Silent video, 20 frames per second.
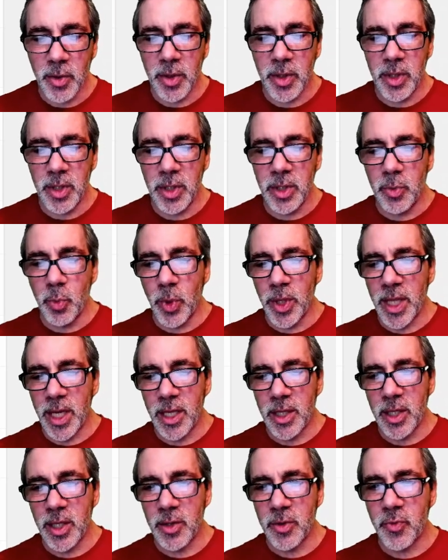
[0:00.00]
when they
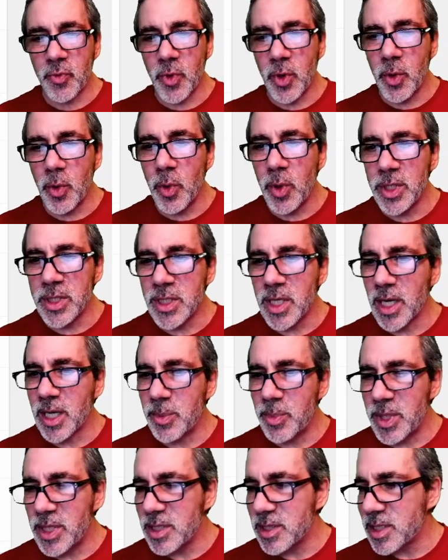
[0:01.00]
click through, it's not going to be
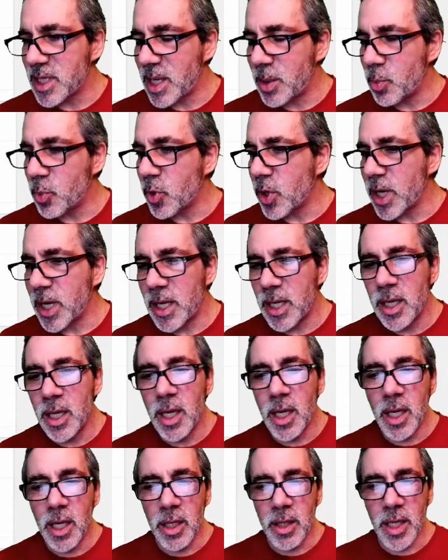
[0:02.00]
the same rate
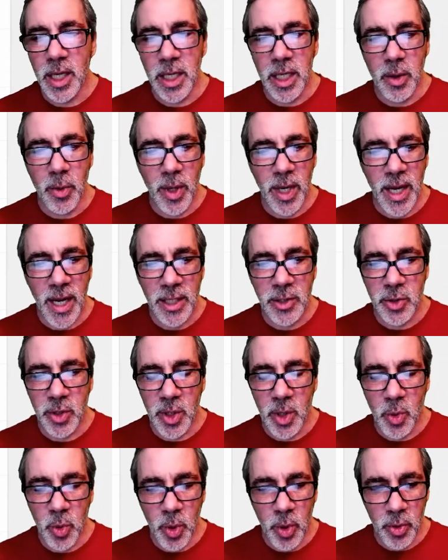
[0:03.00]
that you had actually
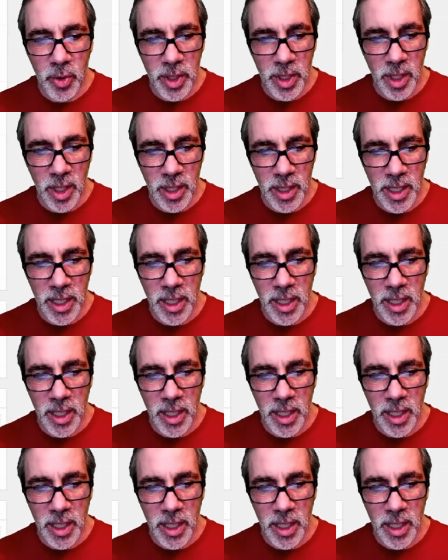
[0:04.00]
quoted on here.